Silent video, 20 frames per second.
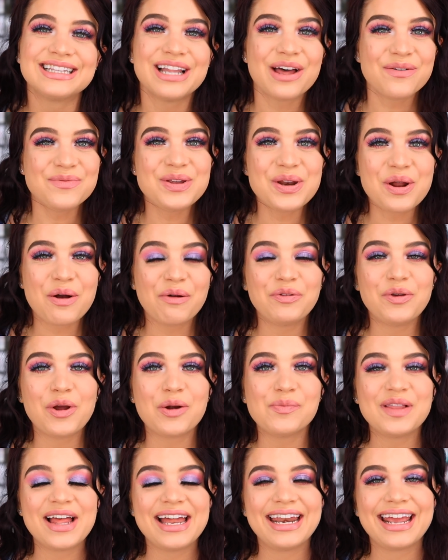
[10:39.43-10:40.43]
Let me know if you
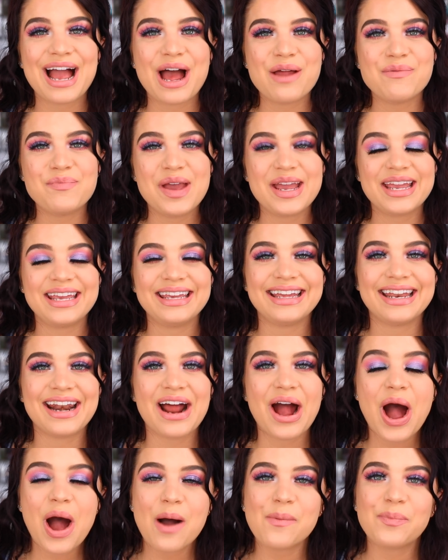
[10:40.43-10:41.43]
are planning on picking it
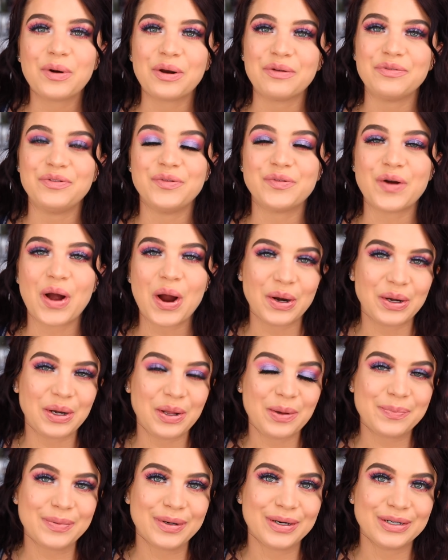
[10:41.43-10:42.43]
up or if you've
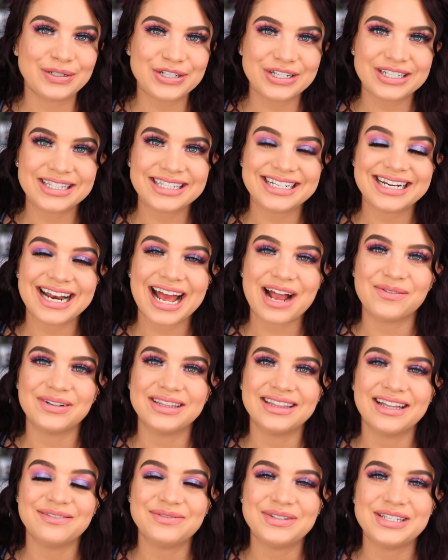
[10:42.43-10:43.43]
already purchased it. I would
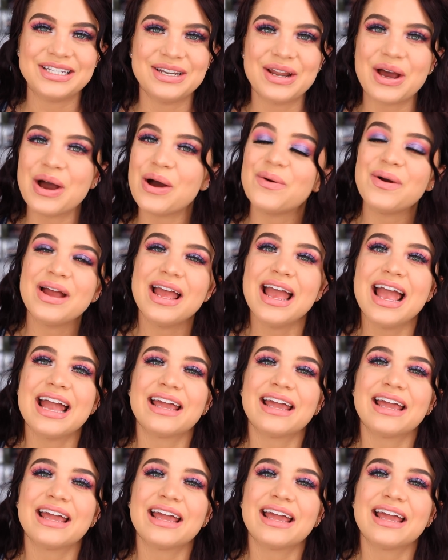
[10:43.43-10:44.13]
love to know.